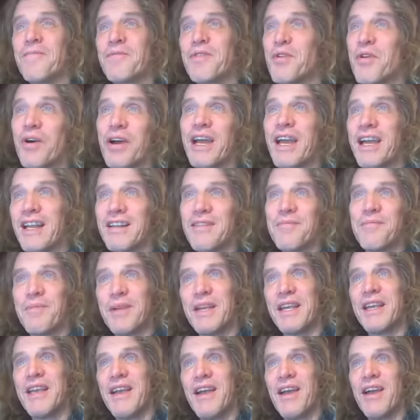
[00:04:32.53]
go ahead and
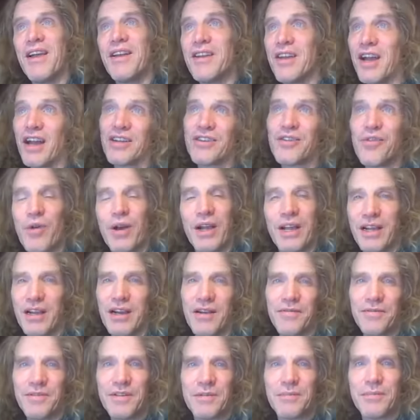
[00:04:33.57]
be not quite
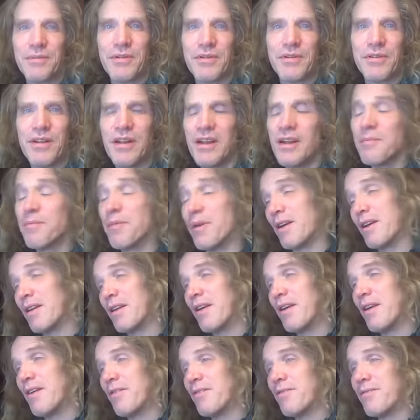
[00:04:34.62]
comfortable, but
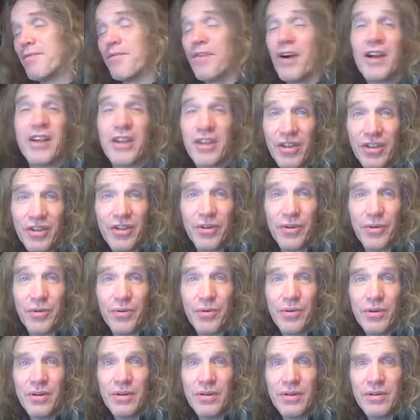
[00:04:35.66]
fuck you.
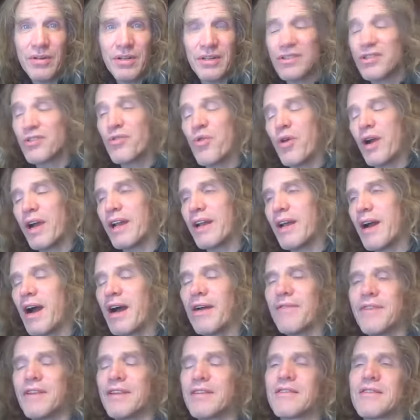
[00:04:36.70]
It's quite
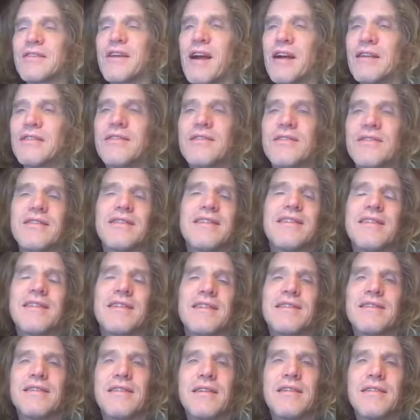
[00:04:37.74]
obvious consciousness
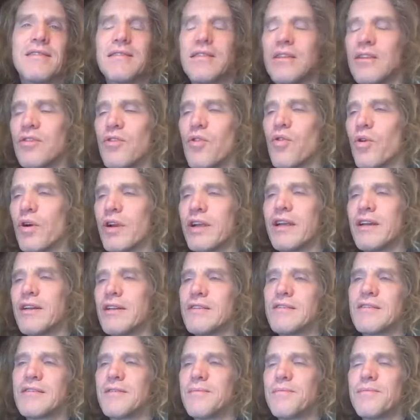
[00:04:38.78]
exists in
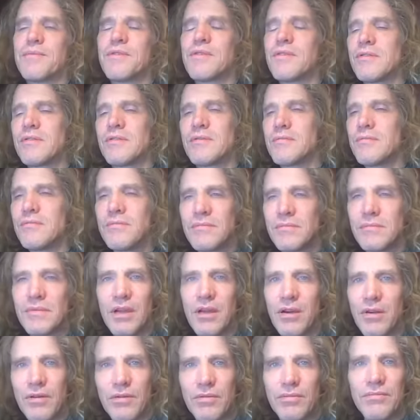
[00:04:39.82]
organisms, you
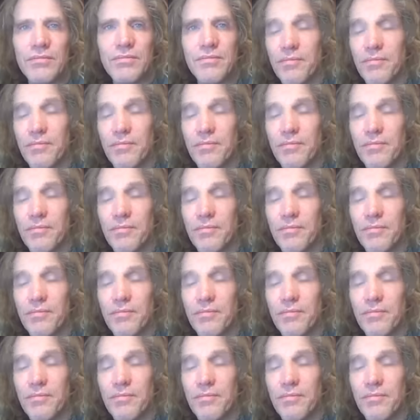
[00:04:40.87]
know,